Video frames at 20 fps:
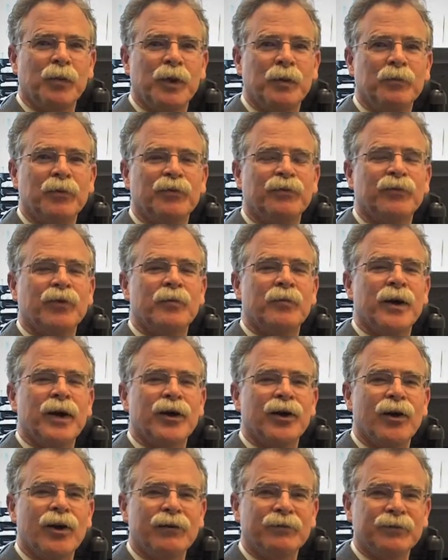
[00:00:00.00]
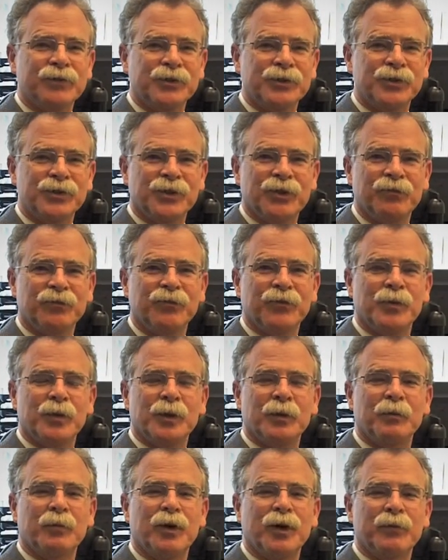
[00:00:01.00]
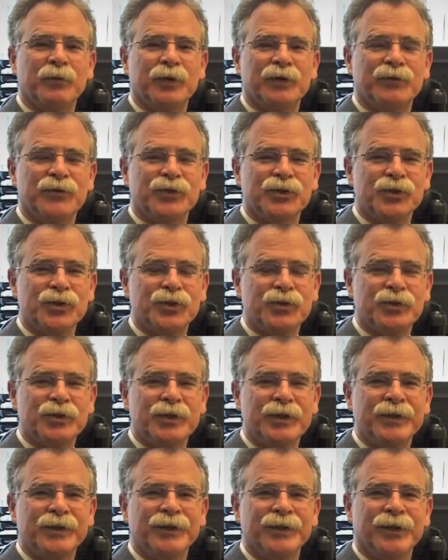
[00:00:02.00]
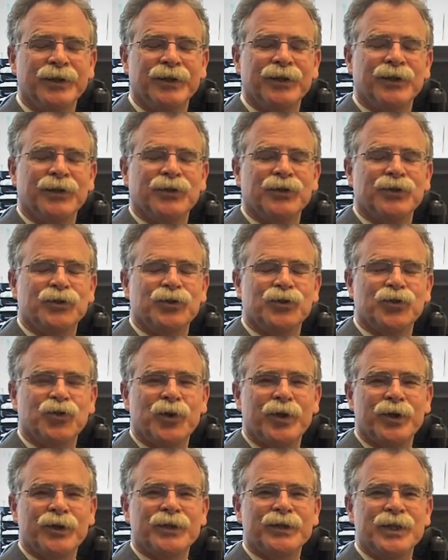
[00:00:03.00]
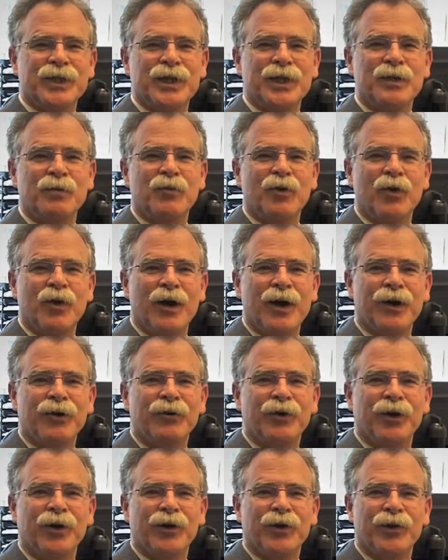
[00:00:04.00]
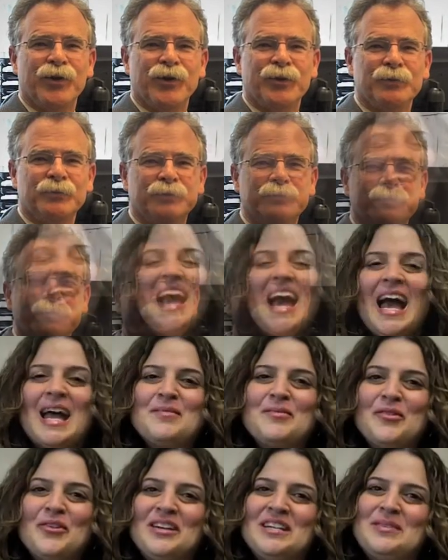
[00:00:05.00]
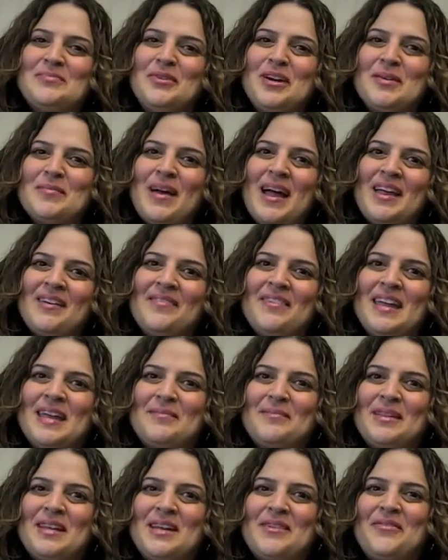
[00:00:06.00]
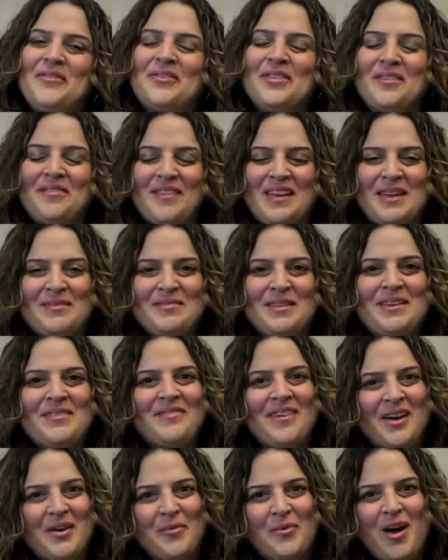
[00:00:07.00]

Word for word: people from my office and from the Department of Surgery to join Team Ohio Health. I'm going to bring my family for the Family Fun